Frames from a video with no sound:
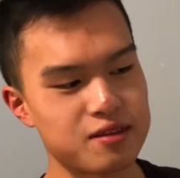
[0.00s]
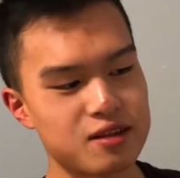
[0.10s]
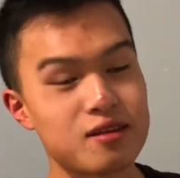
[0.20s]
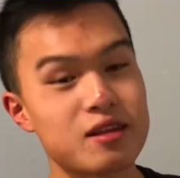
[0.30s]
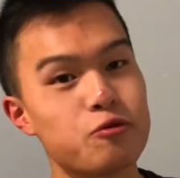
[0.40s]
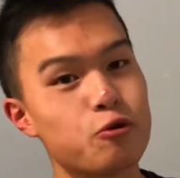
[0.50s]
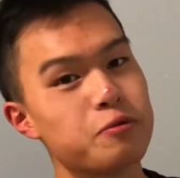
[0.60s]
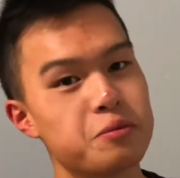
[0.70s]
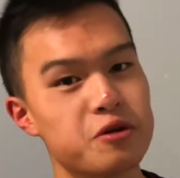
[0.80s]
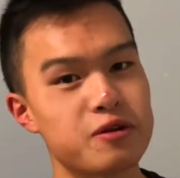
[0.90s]
then it will
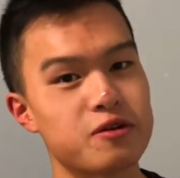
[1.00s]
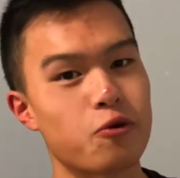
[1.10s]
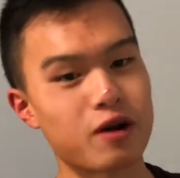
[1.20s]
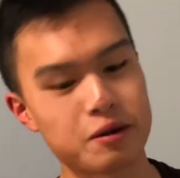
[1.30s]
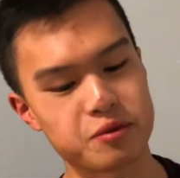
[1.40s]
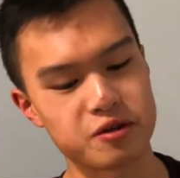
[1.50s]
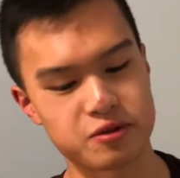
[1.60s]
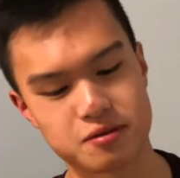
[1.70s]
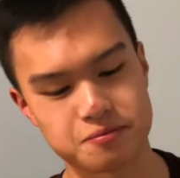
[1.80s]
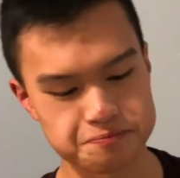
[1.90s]
be muted or unmuted.